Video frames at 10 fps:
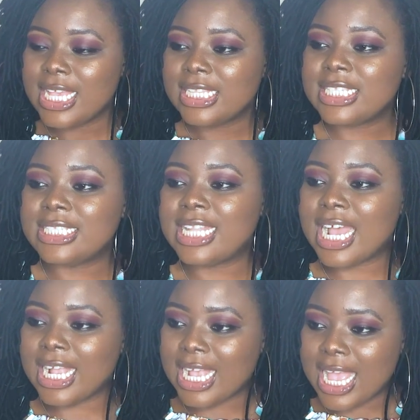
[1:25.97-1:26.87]
this
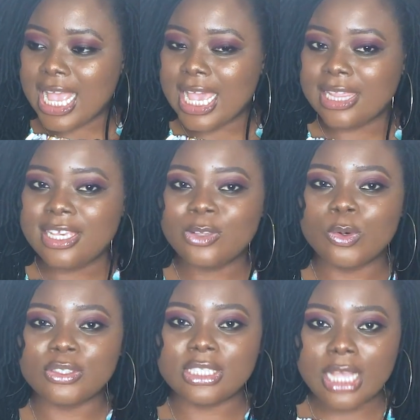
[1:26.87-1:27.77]
dark guy. I think it
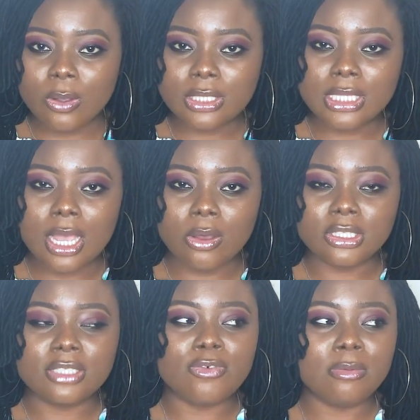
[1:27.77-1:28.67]
was
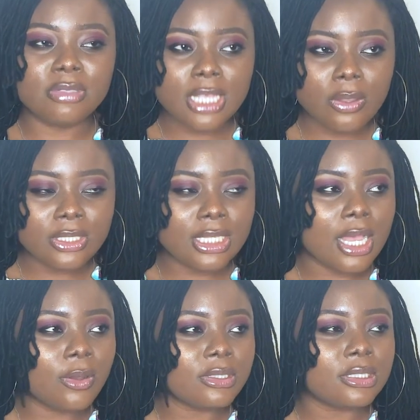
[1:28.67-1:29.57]
from South
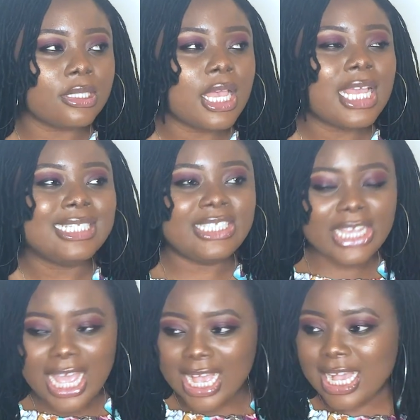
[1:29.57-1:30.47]

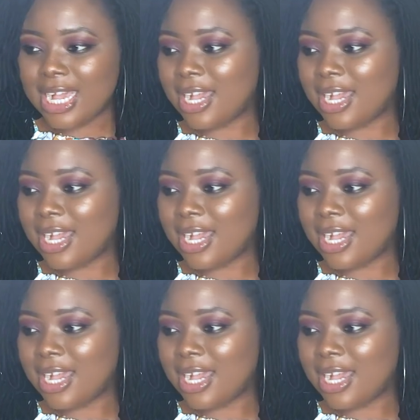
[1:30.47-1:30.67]
Jack.